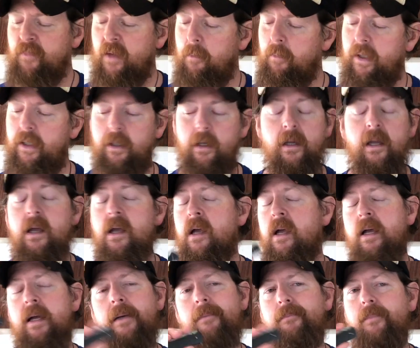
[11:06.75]
But
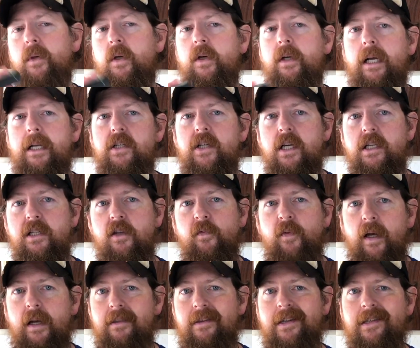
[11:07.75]
could I
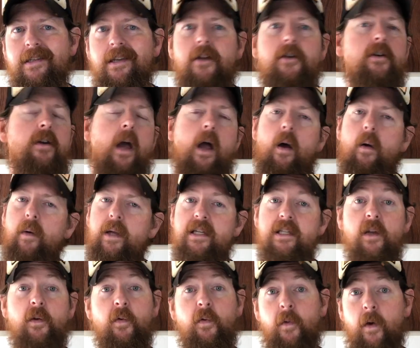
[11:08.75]
justify this? No.
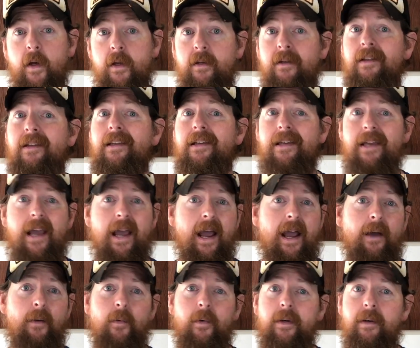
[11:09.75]
Is it fun?
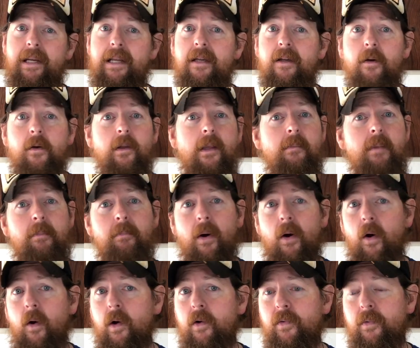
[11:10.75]
Yeah. When Nico let me
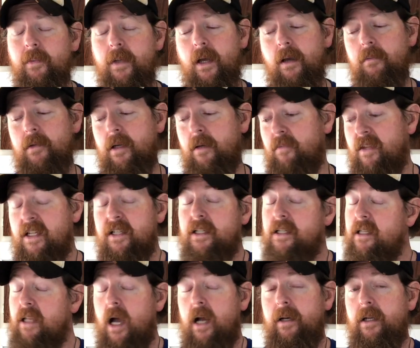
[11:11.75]
borrow it from time to time, this
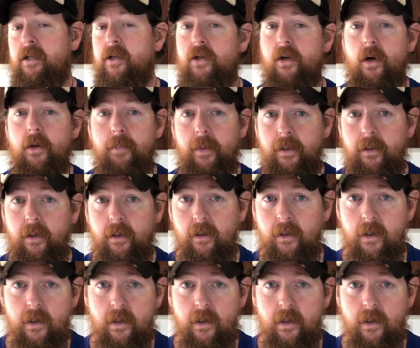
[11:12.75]
does not need sharpened.